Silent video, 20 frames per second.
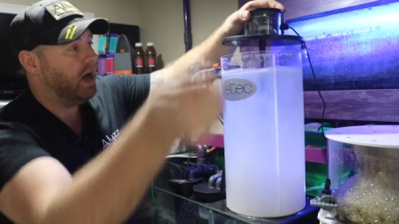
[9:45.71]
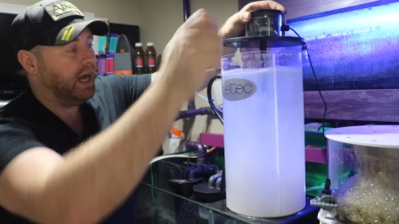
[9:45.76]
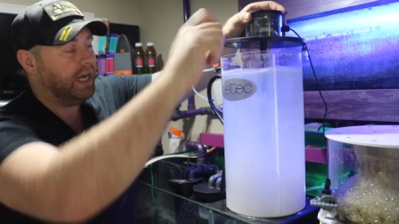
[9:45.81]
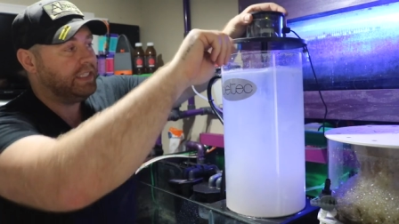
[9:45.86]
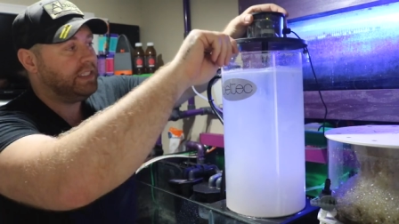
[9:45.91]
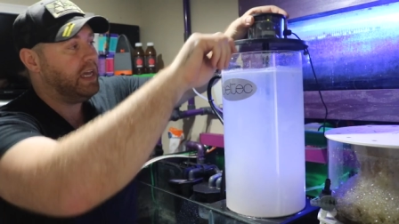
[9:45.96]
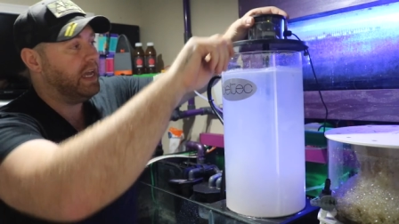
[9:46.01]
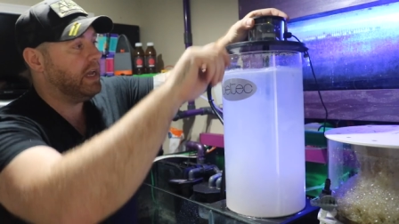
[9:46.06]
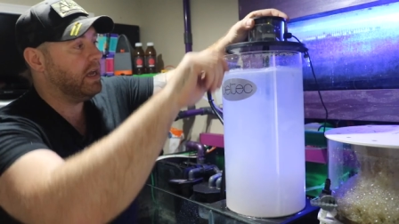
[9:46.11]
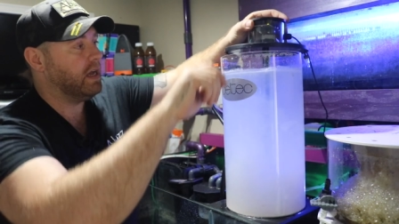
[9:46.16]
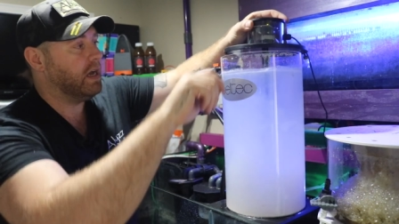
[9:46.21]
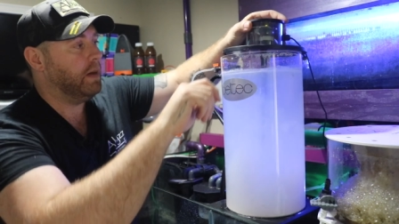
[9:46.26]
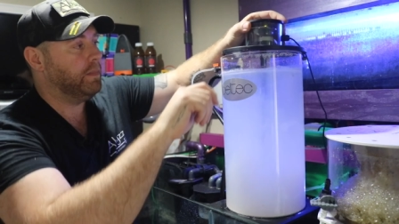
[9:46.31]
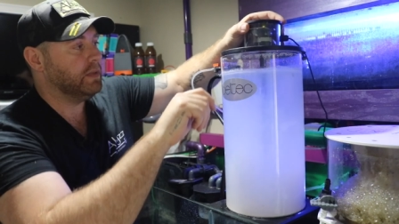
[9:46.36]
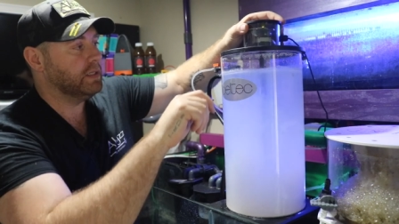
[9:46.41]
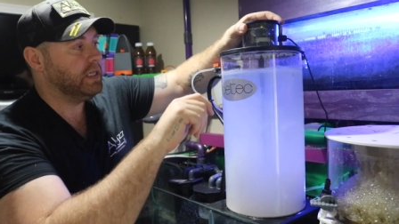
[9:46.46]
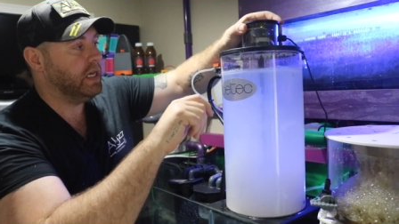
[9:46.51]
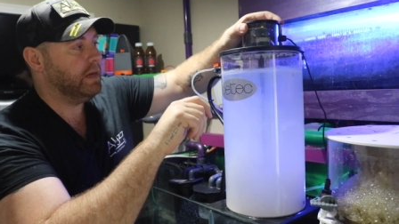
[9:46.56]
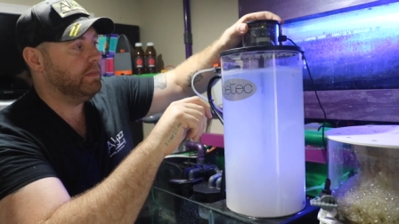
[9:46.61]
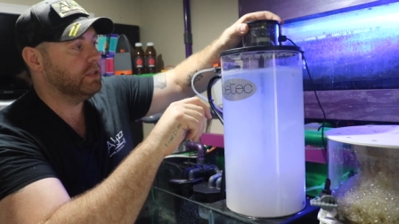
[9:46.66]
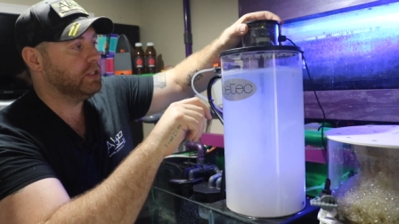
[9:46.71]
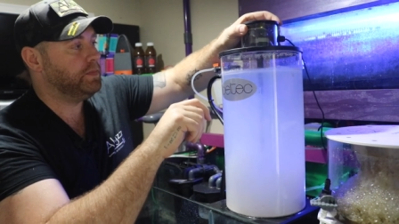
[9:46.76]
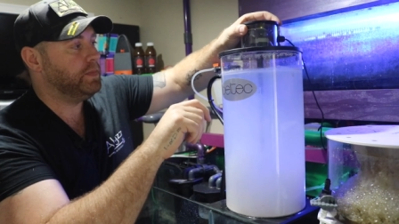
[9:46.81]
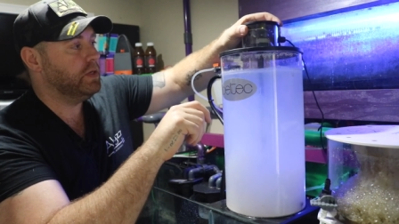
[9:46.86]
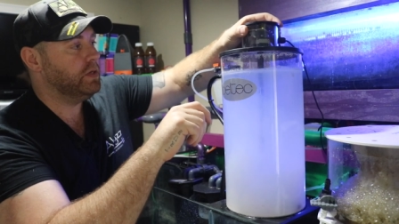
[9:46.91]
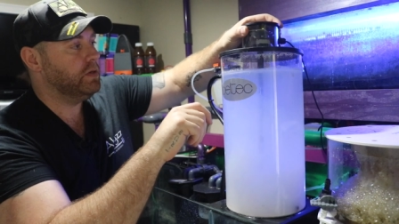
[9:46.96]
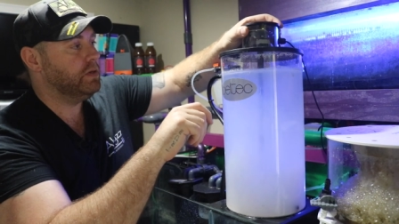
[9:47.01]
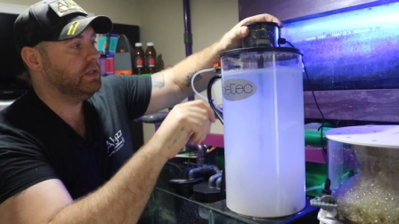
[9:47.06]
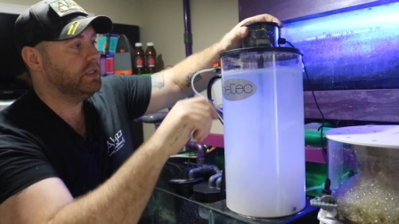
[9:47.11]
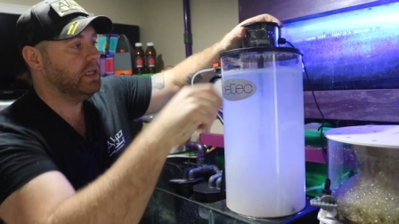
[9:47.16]
I take a couple
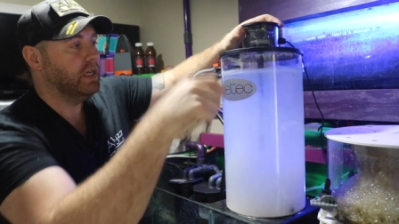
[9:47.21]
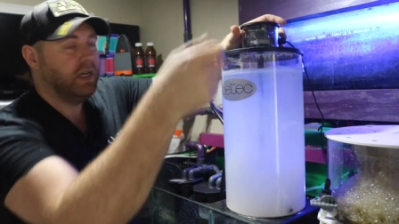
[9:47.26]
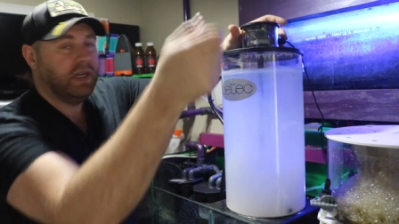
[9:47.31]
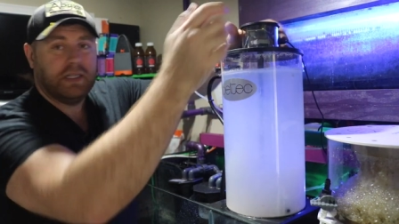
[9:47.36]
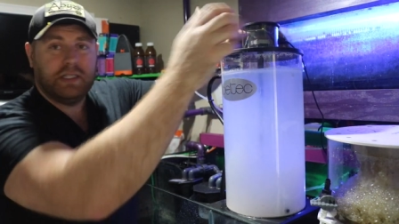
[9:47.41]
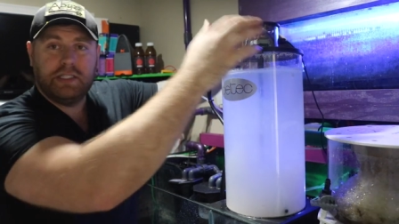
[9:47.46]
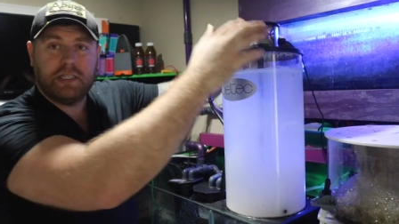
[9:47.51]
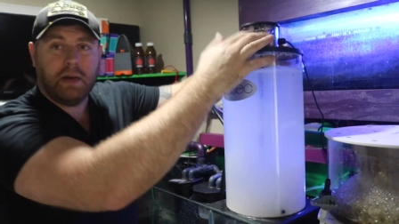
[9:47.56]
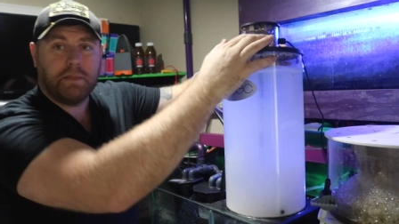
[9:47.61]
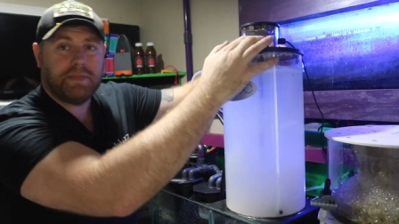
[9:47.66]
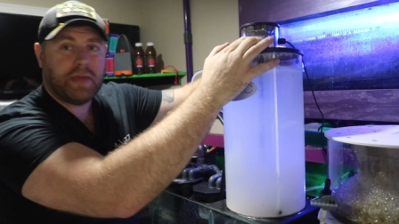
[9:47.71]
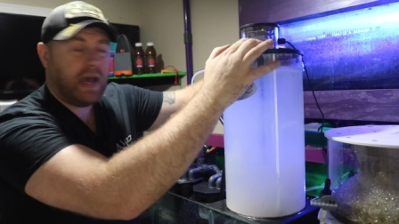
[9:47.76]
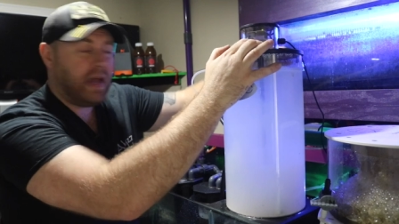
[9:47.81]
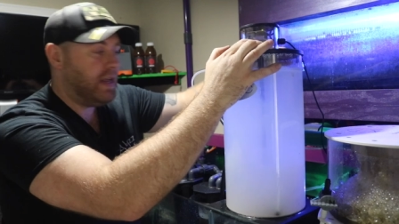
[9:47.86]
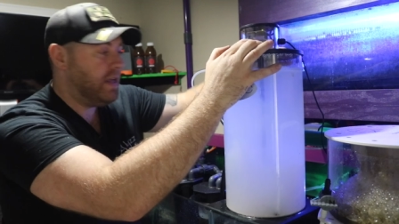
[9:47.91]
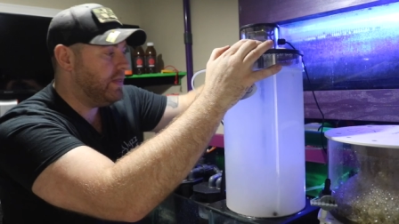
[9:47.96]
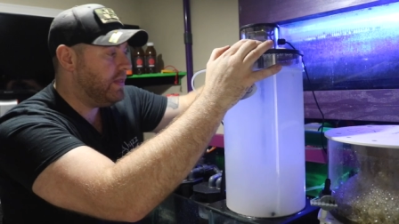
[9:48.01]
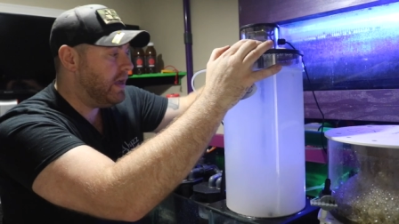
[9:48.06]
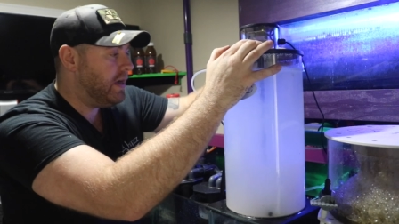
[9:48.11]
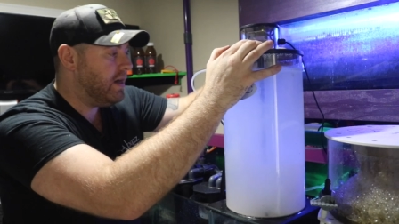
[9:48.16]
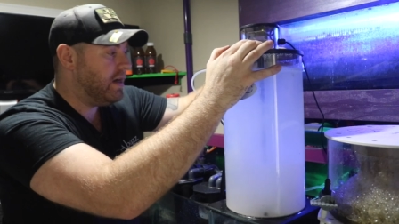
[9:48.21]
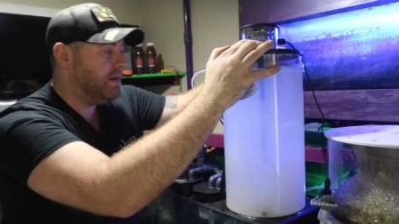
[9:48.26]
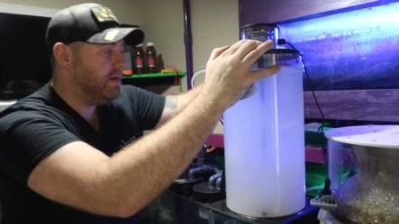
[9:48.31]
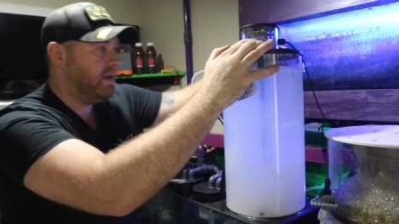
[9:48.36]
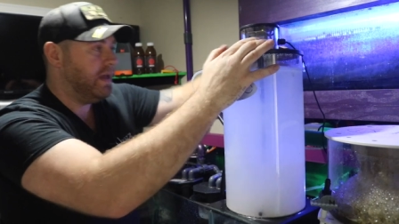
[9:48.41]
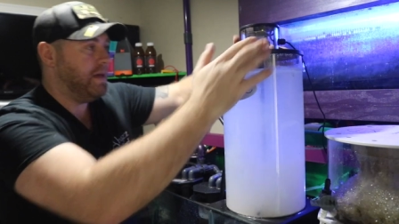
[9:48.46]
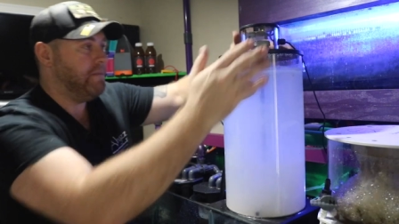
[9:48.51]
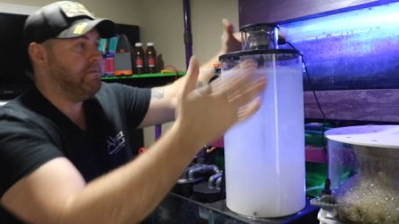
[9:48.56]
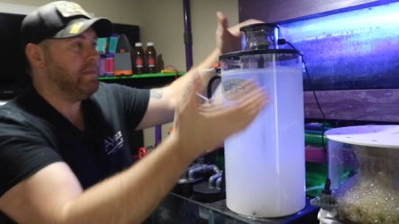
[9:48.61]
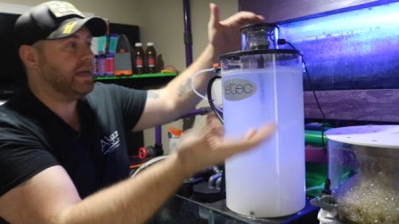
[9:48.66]
tablespoons, dump that in there.
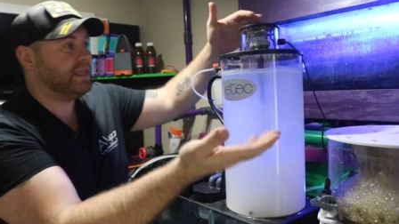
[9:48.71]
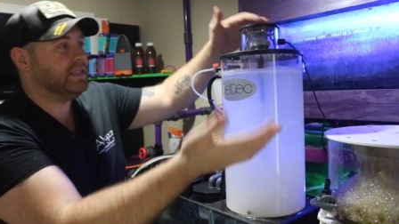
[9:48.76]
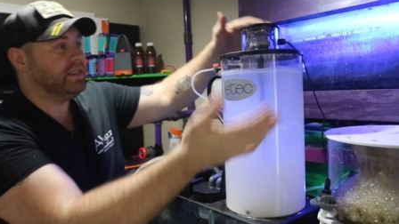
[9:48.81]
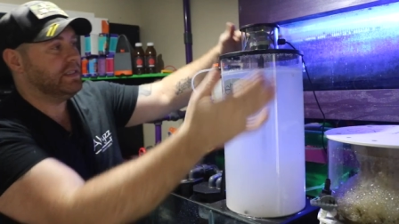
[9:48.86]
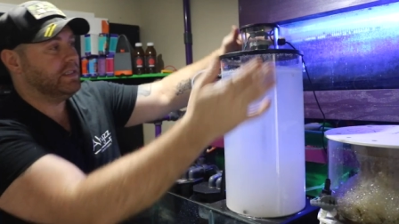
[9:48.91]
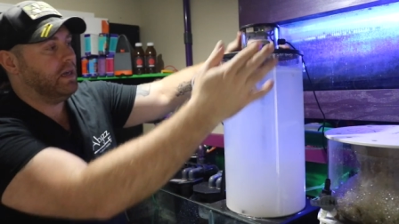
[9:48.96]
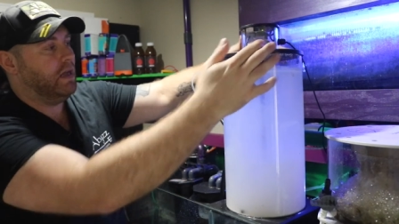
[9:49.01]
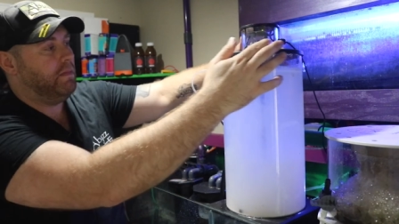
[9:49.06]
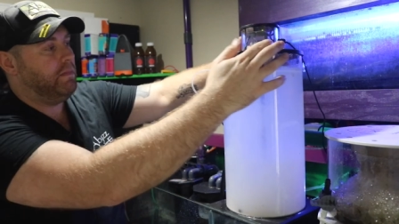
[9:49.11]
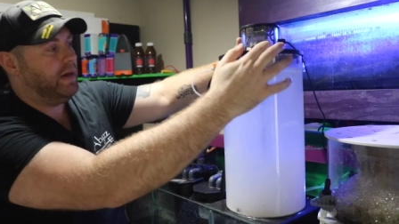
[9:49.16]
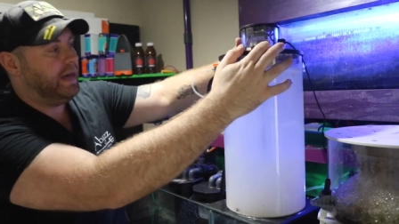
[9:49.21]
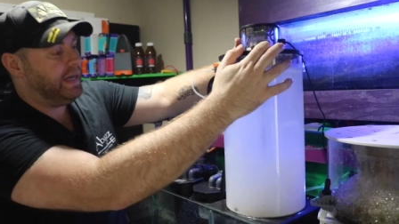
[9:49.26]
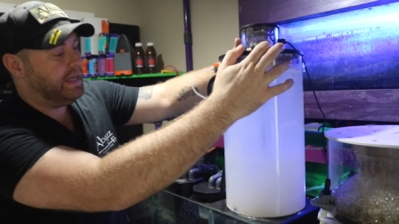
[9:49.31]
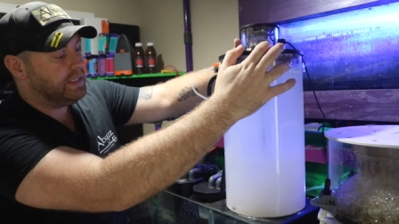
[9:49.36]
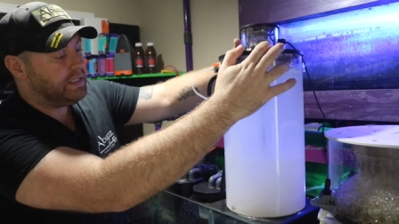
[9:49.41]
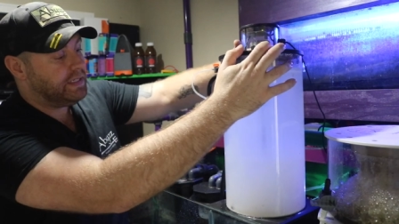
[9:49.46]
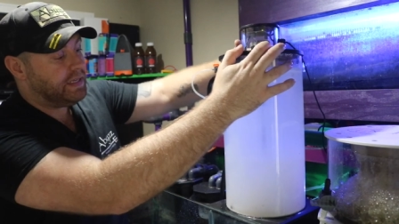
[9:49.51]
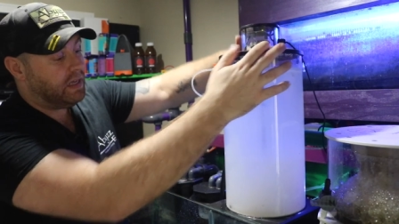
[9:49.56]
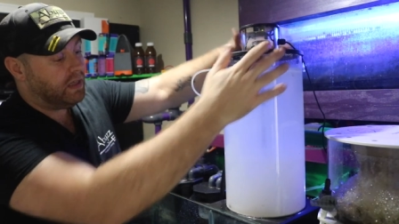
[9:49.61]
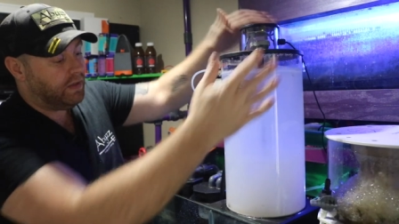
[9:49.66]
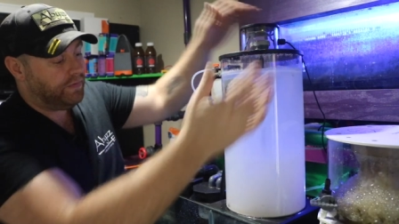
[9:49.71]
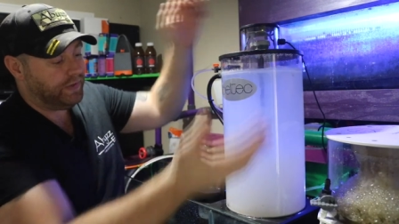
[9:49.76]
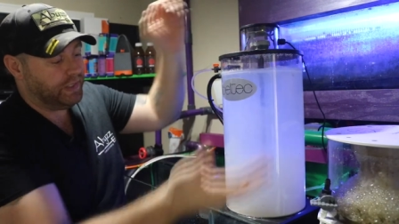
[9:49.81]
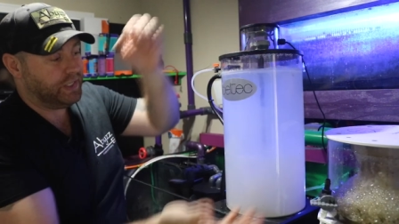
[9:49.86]
It mixes it all by itself.